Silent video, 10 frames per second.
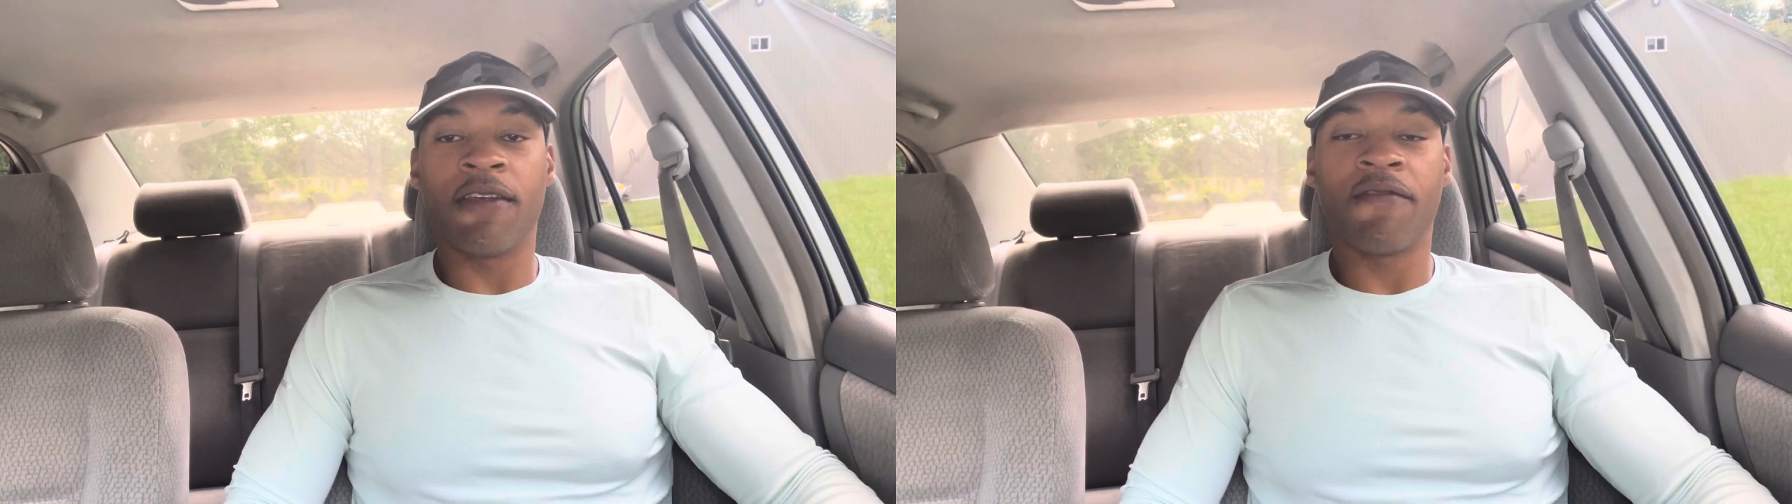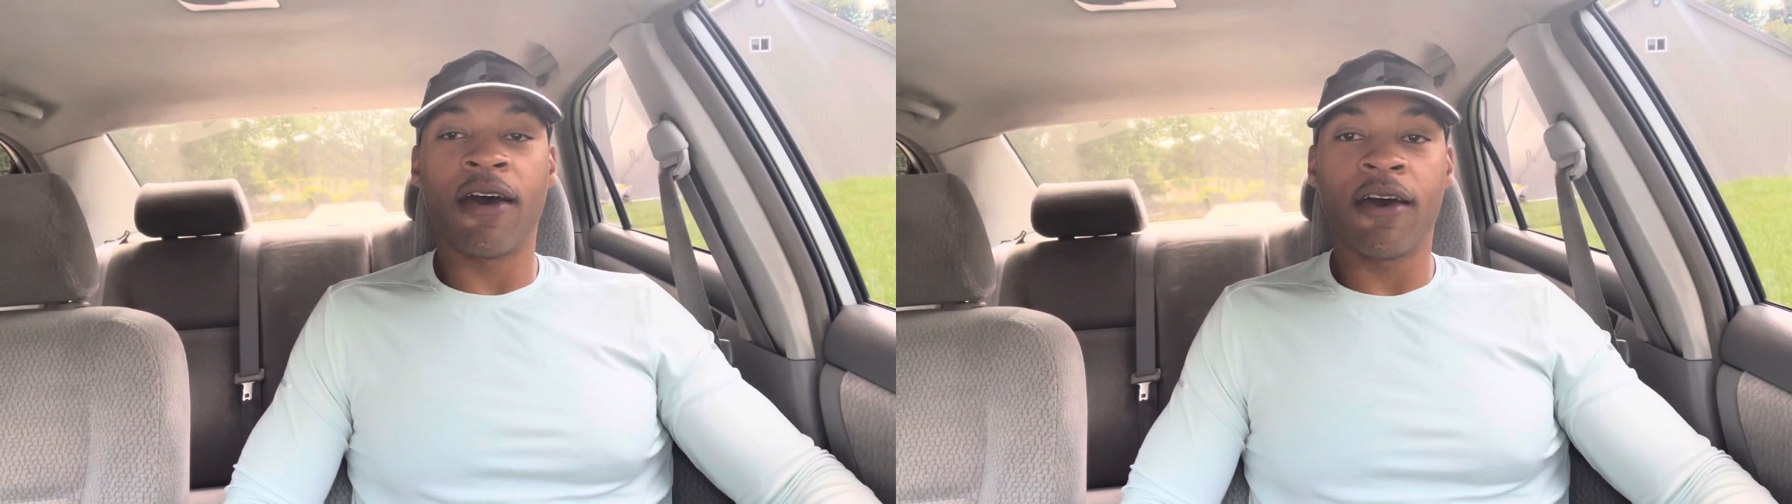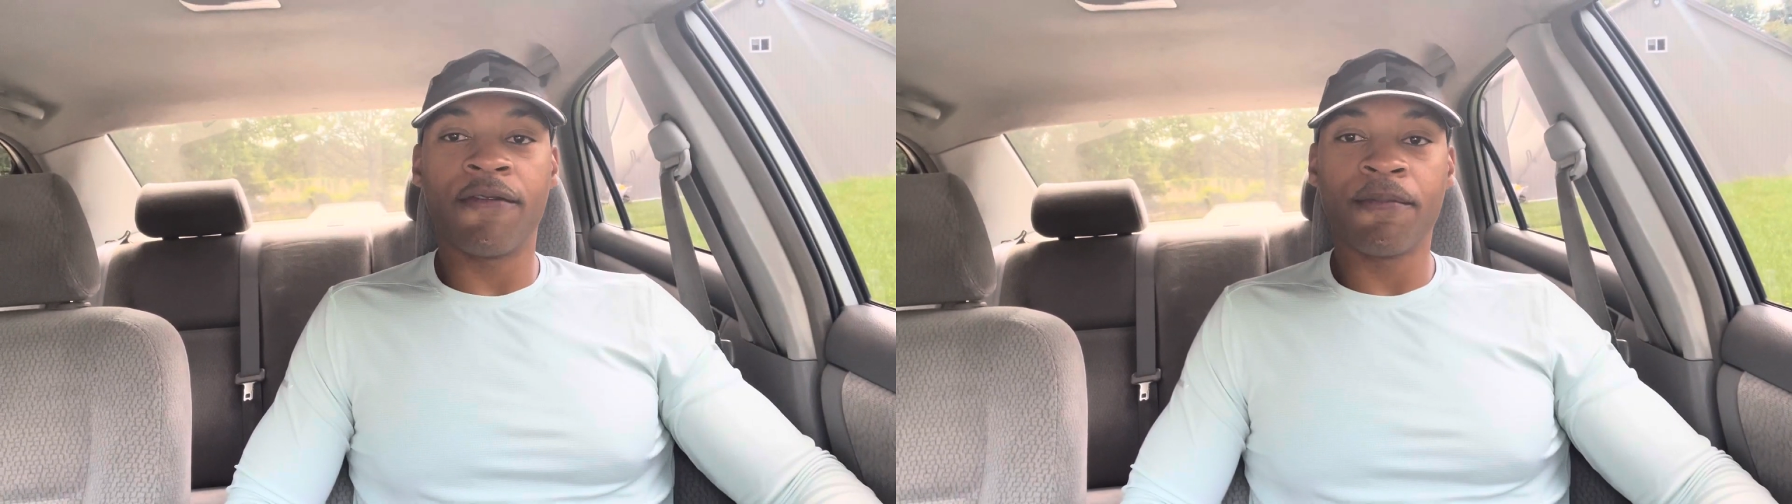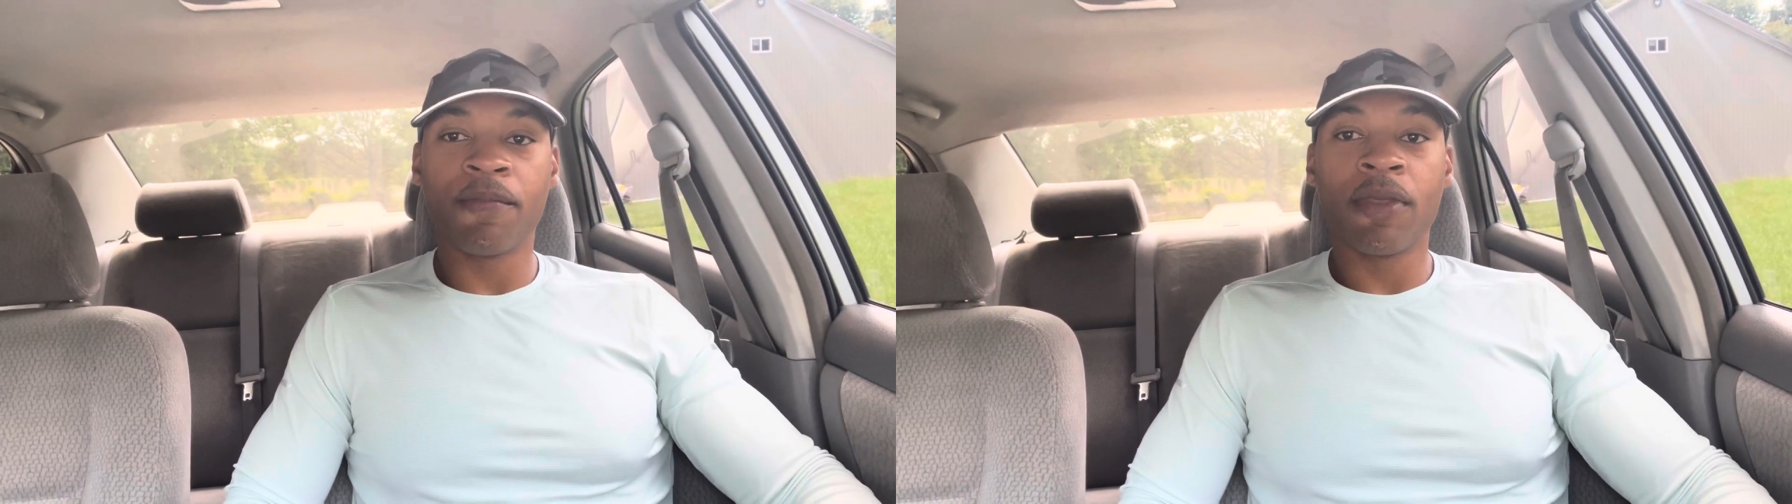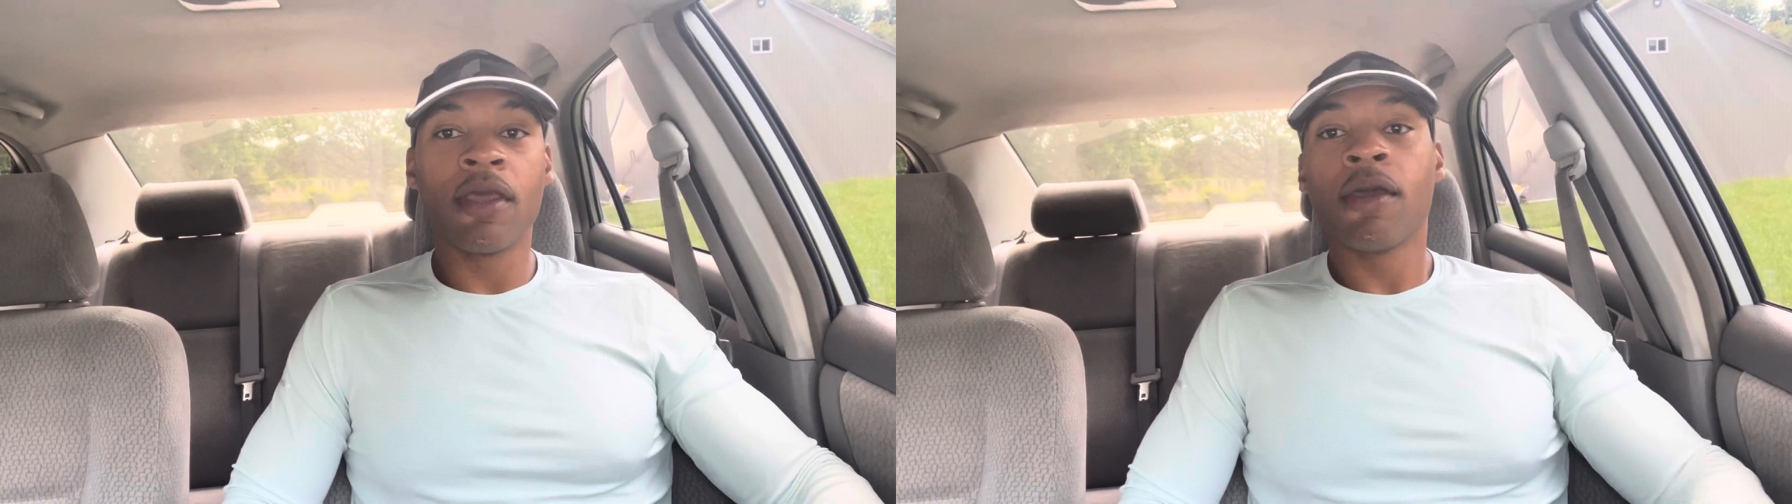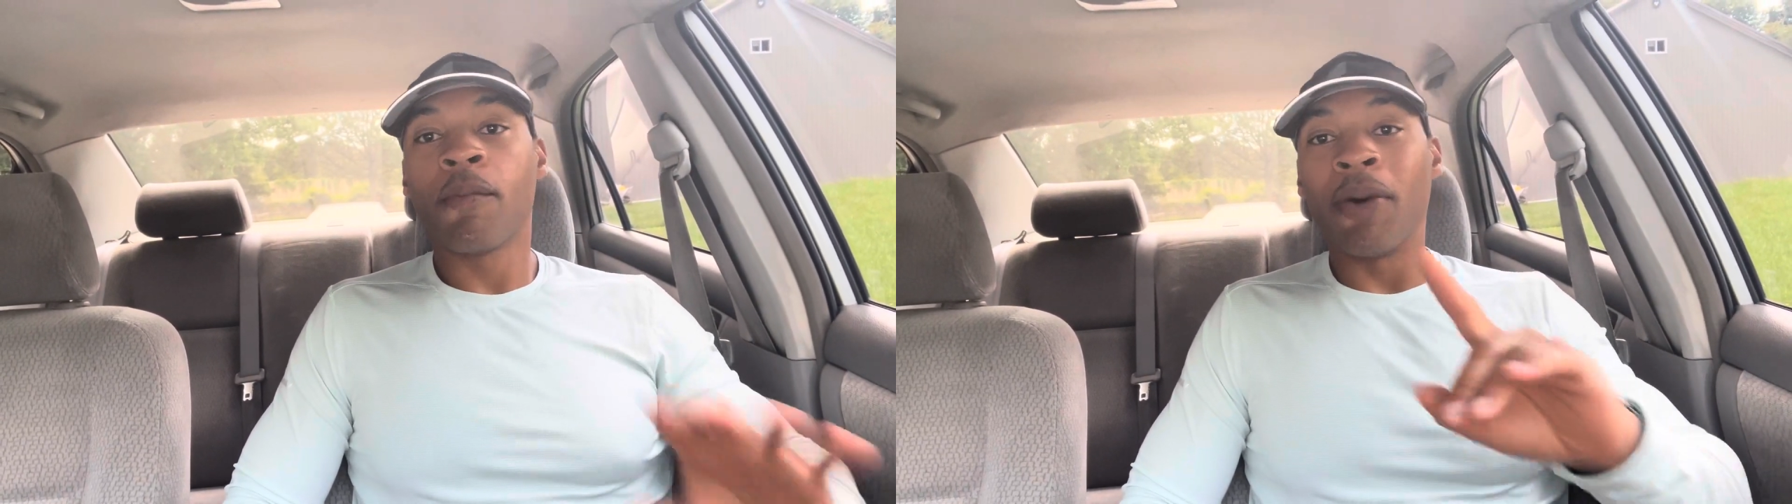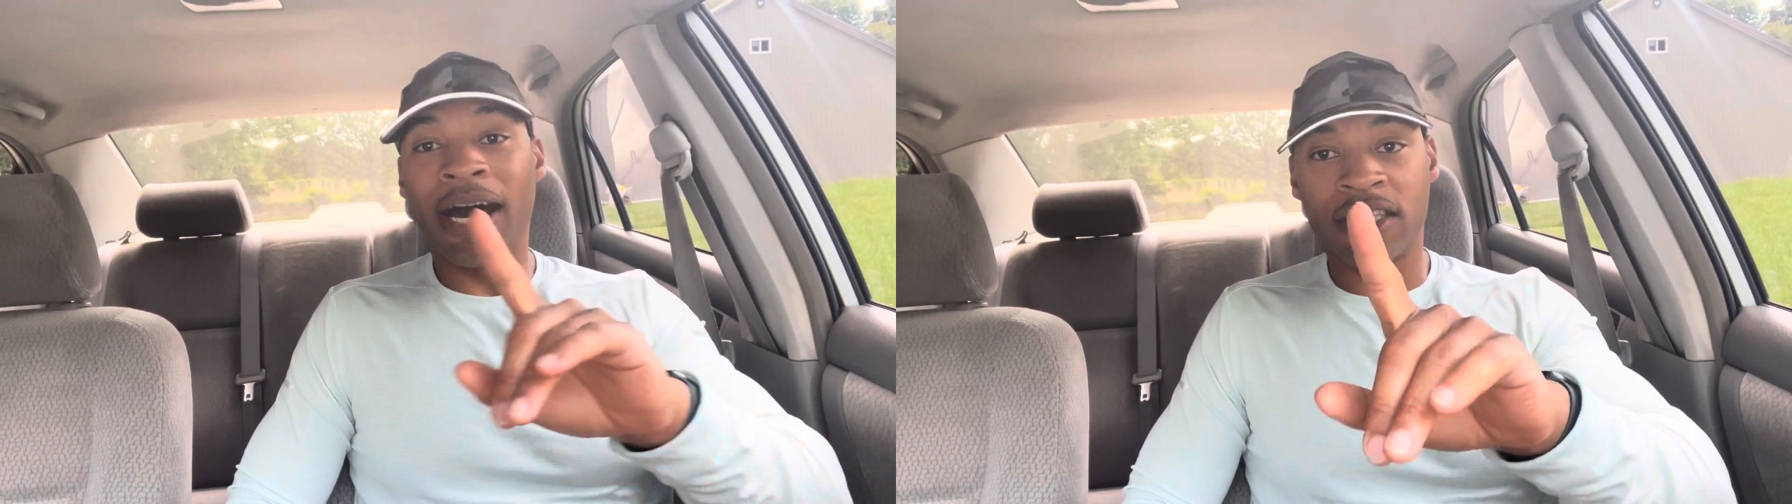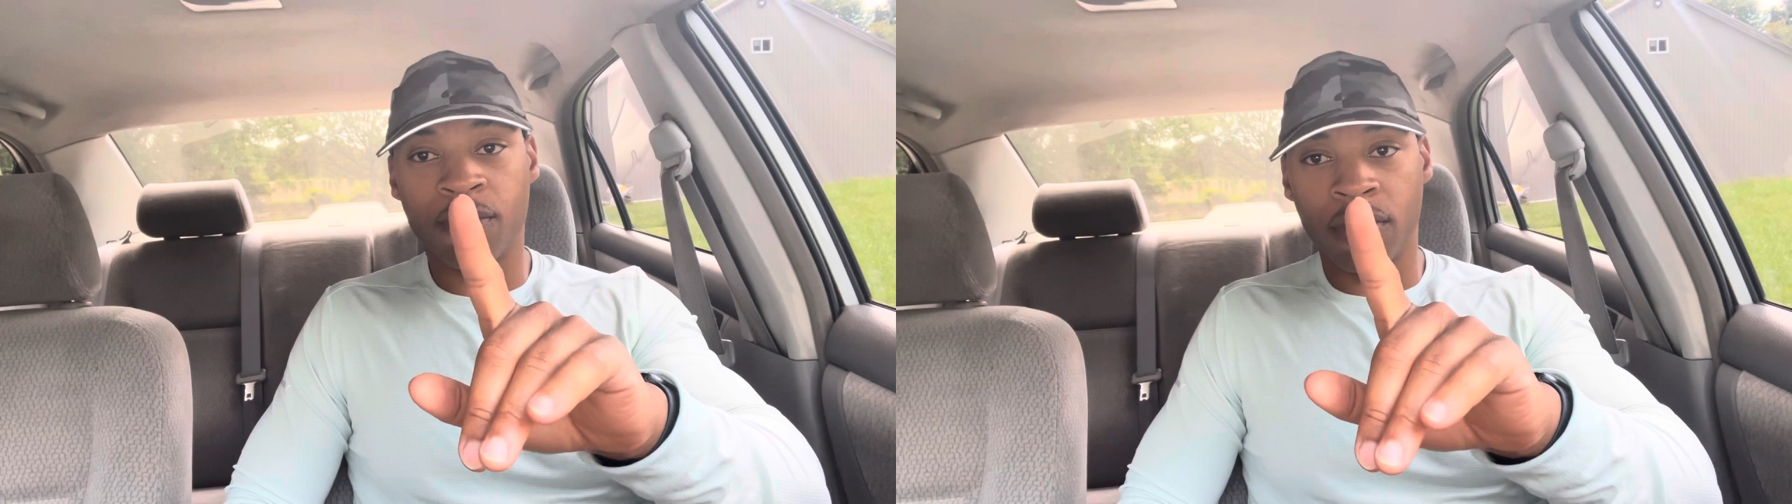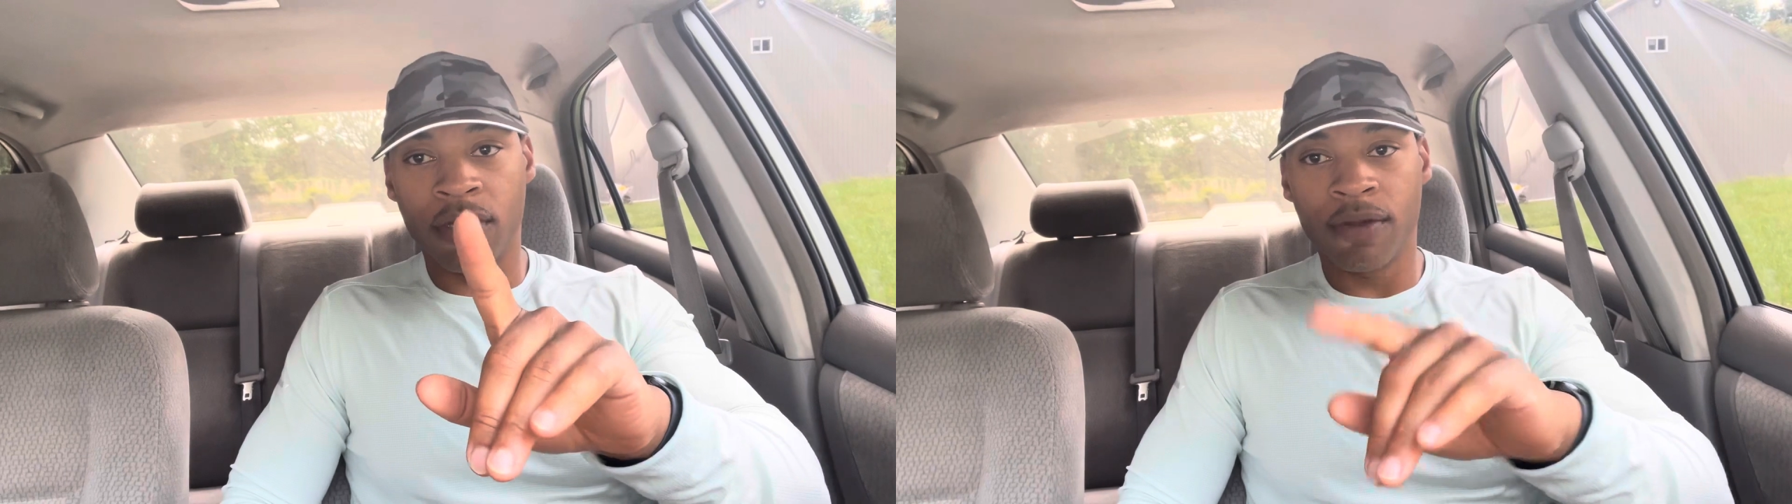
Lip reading: 5, possibly.